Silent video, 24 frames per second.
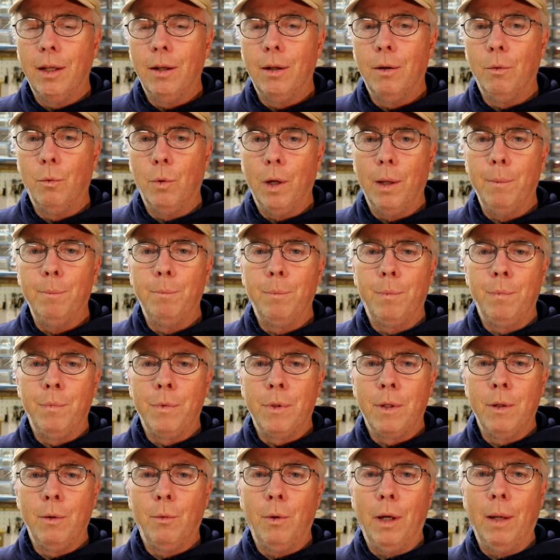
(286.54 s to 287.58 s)
web
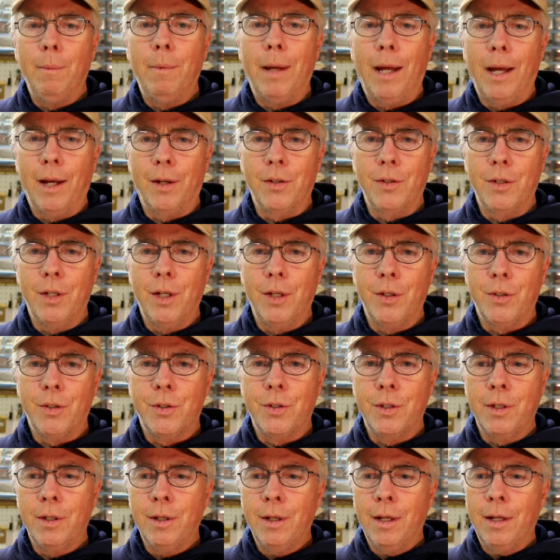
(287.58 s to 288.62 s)

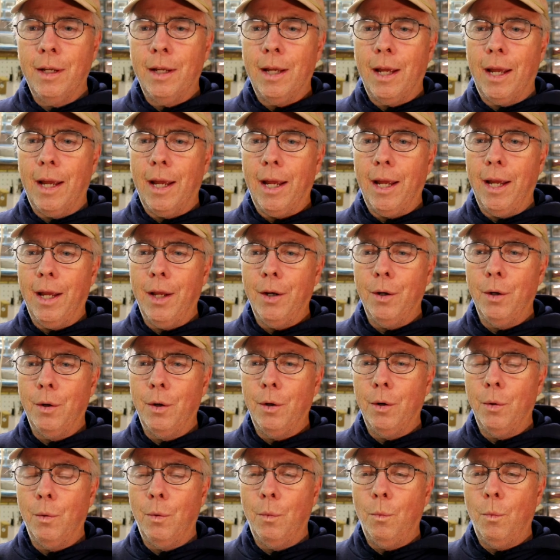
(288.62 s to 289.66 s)
accessed,
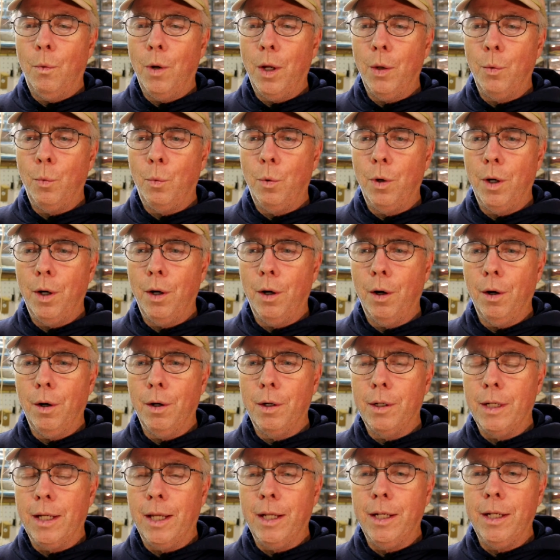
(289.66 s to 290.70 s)
and one
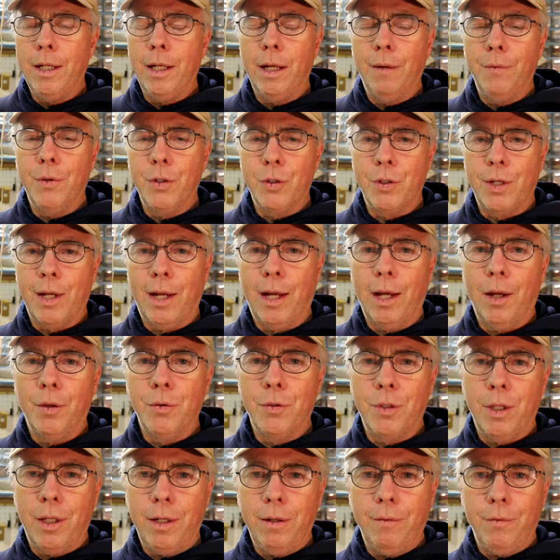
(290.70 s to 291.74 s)
where any of the
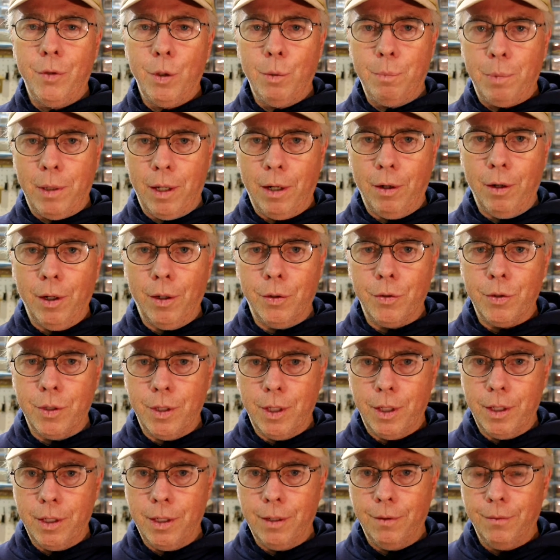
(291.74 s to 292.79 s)
scouts, any of their parents,
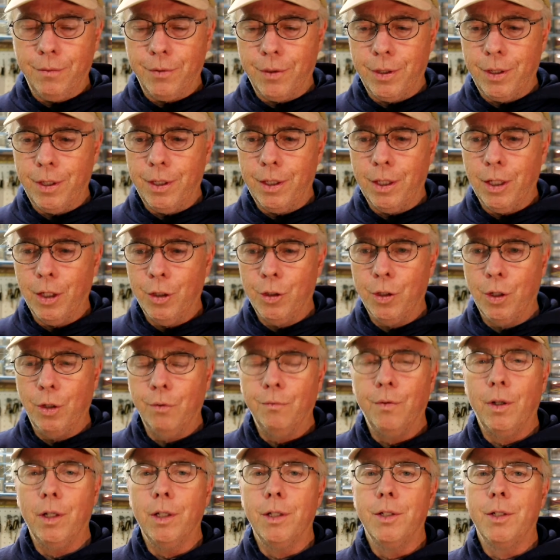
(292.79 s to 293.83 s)
and any of the
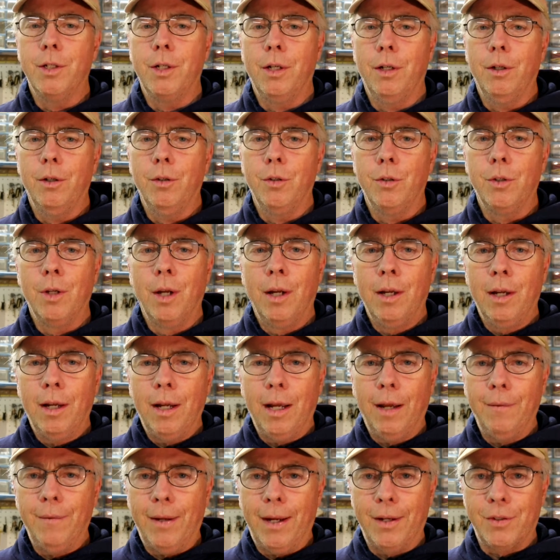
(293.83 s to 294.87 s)
adult volunteers
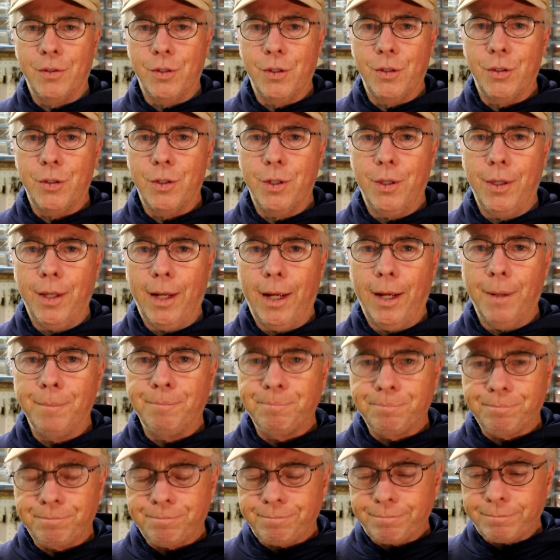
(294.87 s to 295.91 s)
have access to that.
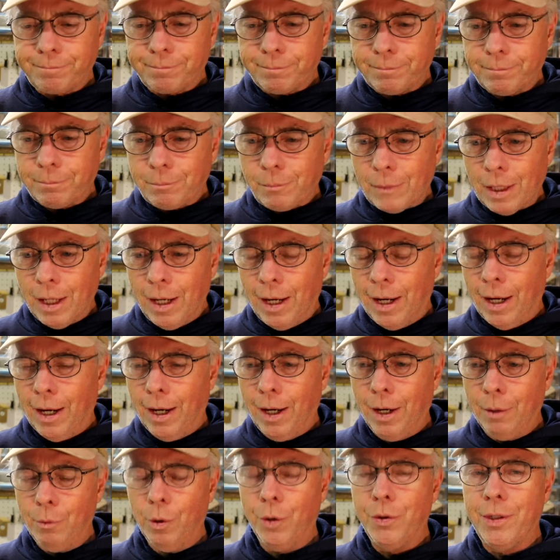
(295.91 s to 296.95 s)

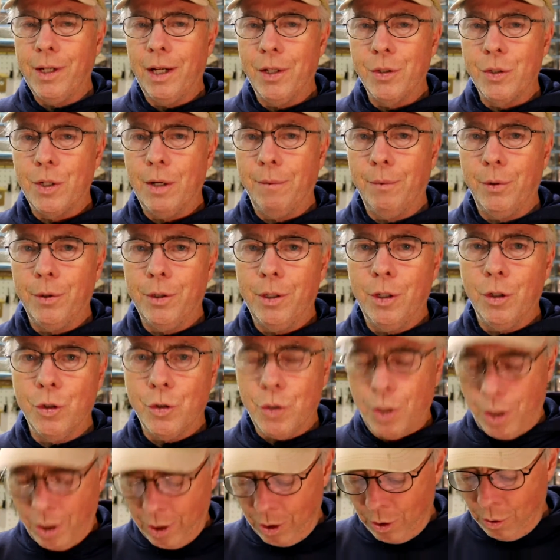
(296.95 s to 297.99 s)
I wrote that several
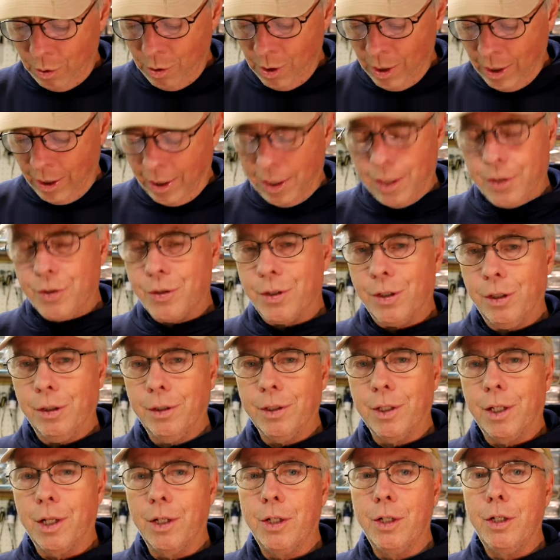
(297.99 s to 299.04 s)
years ago. It's
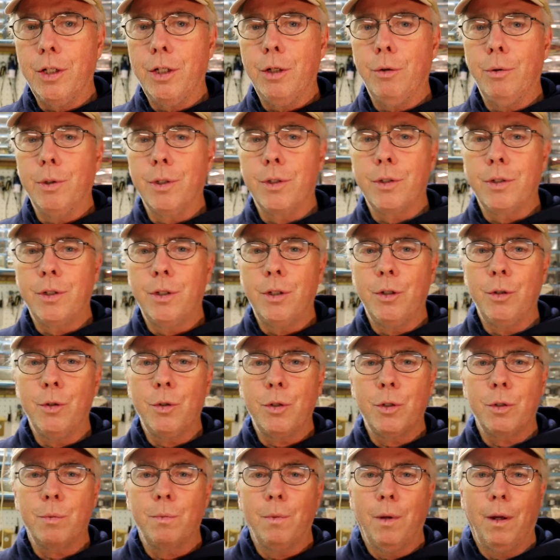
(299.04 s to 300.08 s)
still in continuous
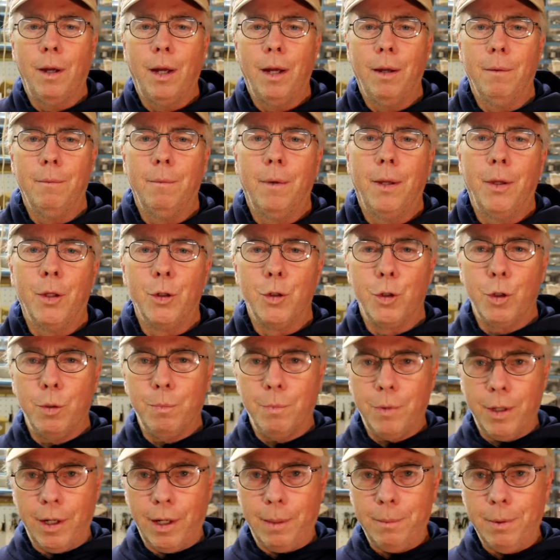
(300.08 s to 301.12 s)
use by the
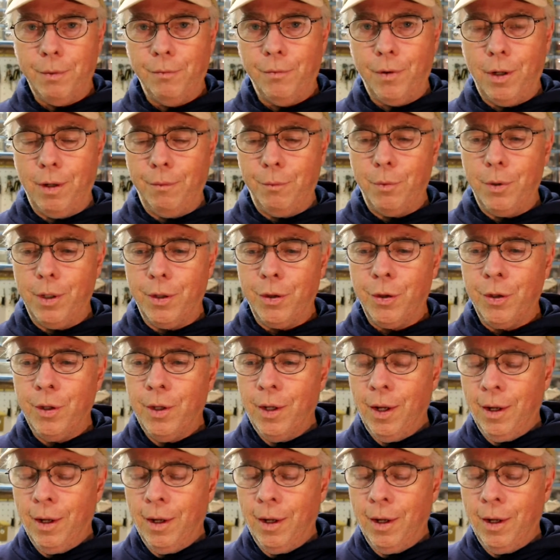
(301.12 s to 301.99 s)
troop that I'm involved with.